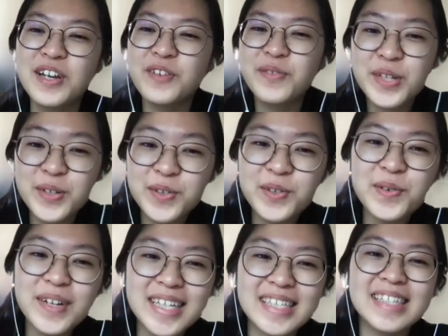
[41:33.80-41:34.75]
if we don't know
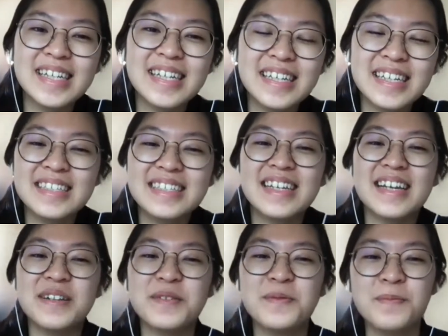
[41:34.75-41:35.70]
what the snake is,
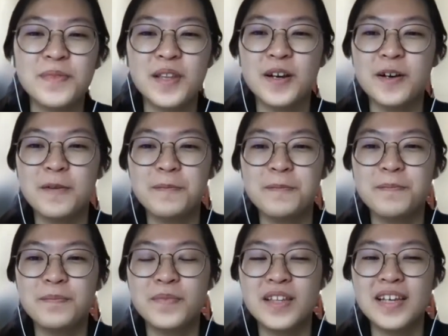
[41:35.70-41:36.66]
and um,